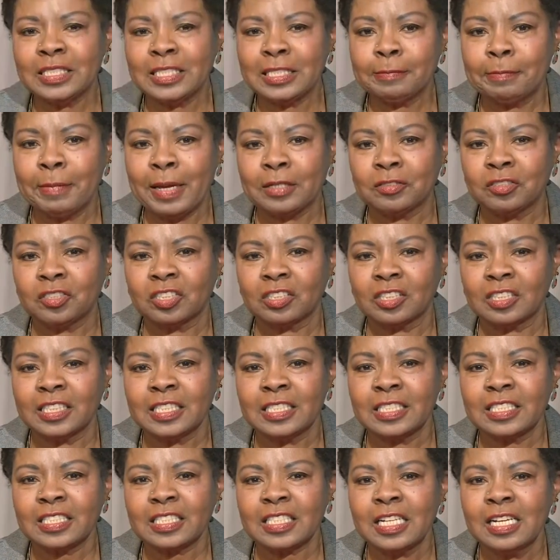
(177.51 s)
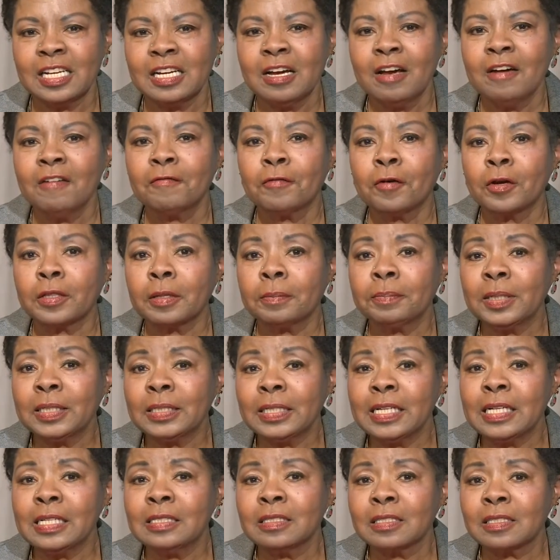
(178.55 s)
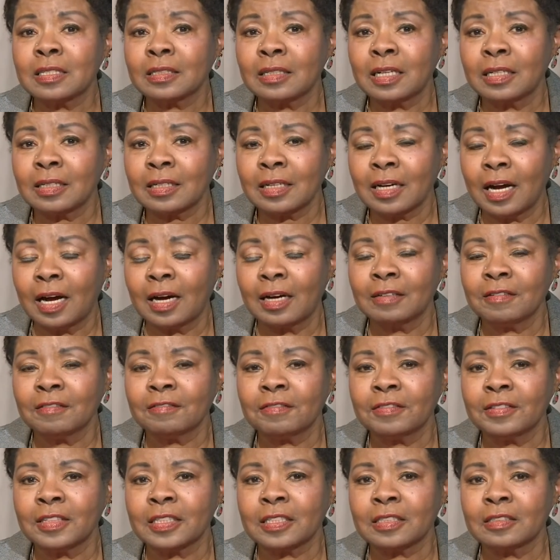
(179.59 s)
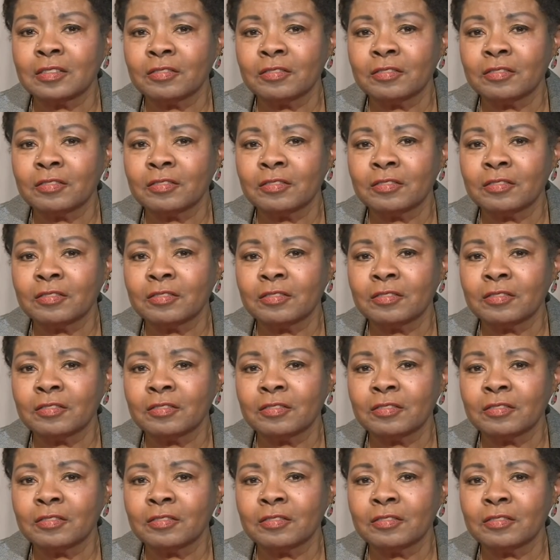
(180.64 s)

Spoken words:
Specialist for the Peninsula Conflict